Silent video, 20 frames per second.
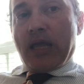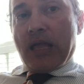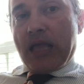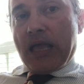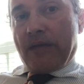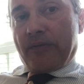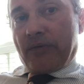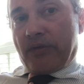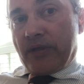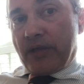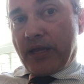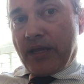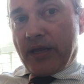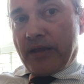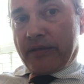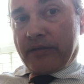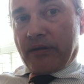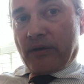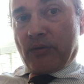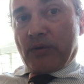After the
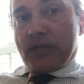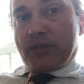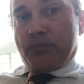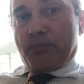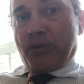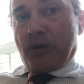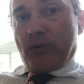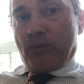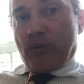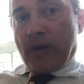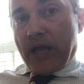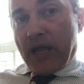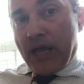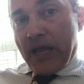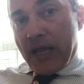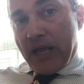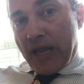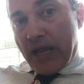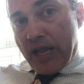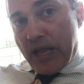ether was put
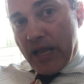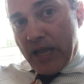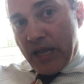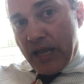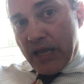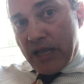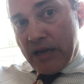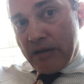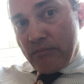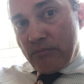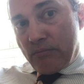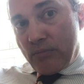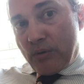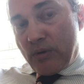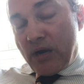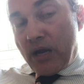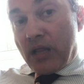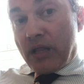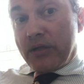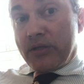away and
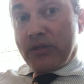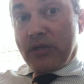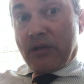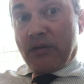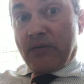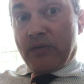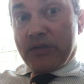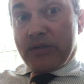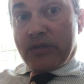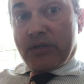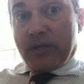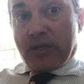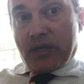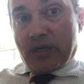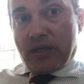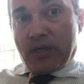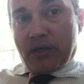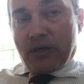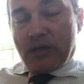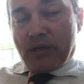
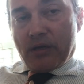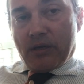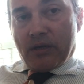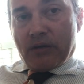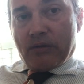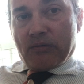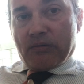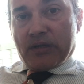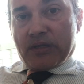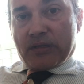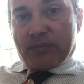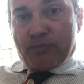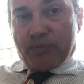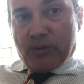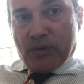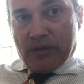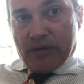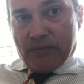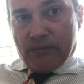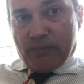relativity was
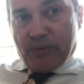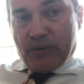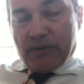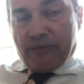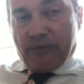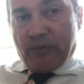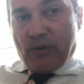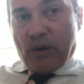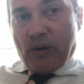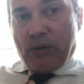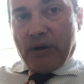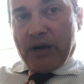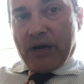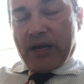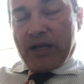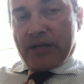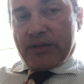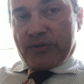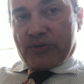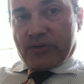put forward
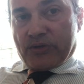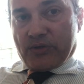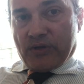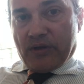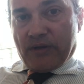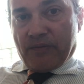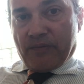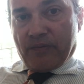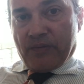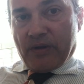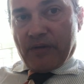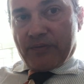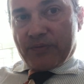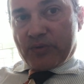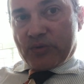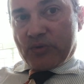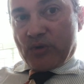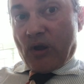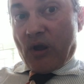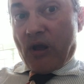as of
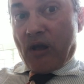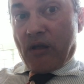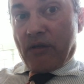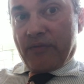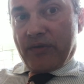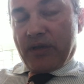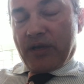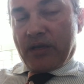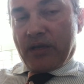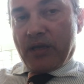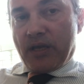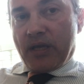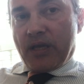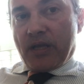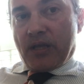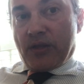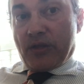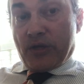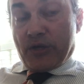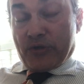solving
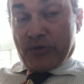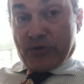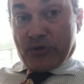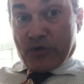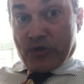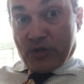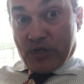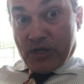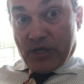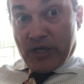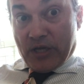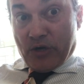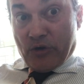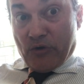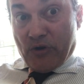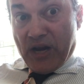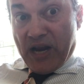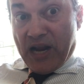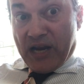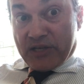these
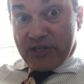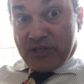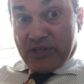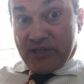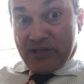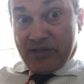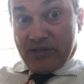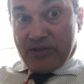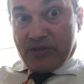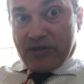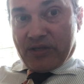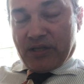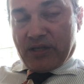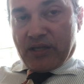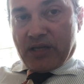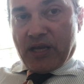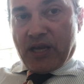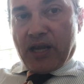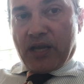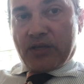interactions in the
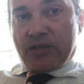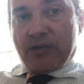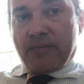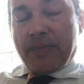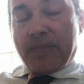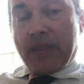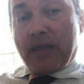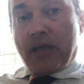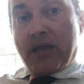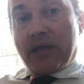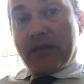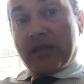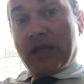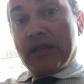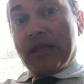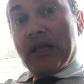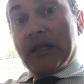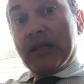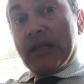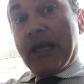gauge. Then
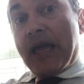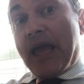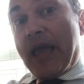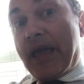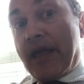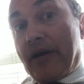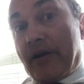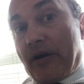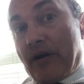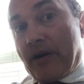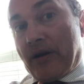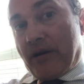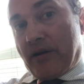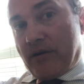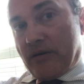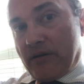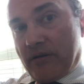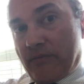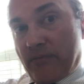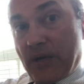that later,
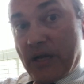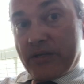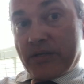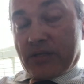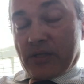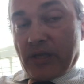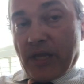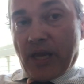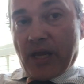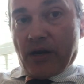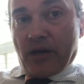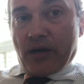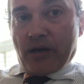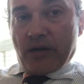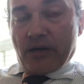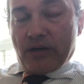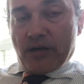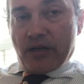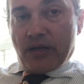much later,